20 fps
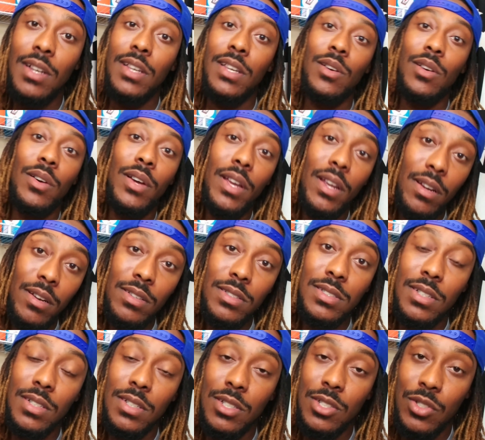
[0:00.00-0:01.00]
Your hair is
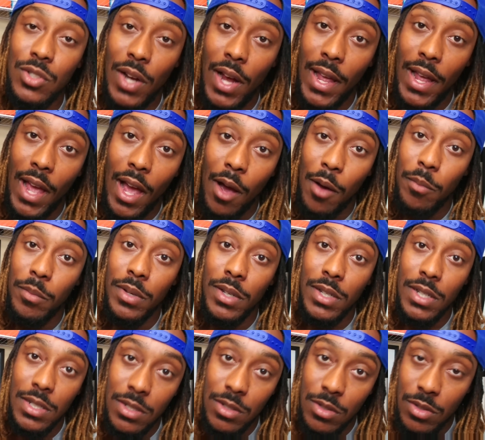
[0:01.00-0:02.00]
gonna dry out
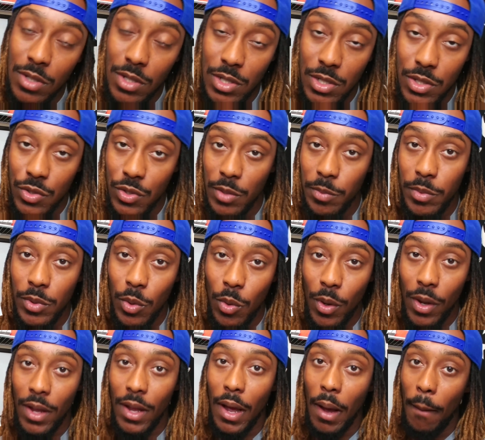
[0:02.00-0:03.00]
because you just stripped
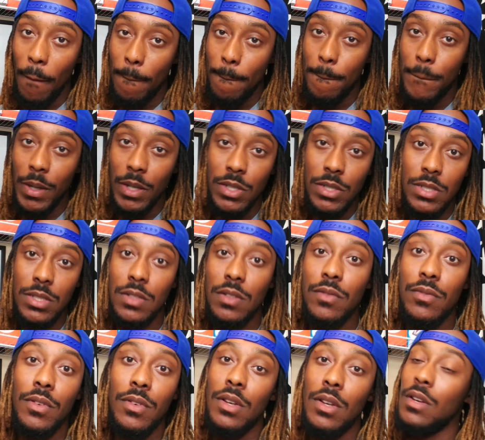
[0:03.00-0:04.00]
away a bunch
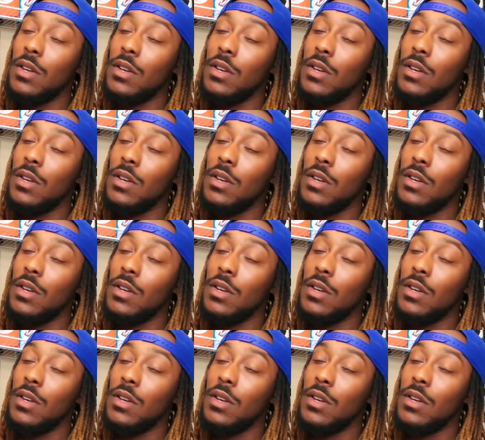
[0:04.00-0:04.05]
of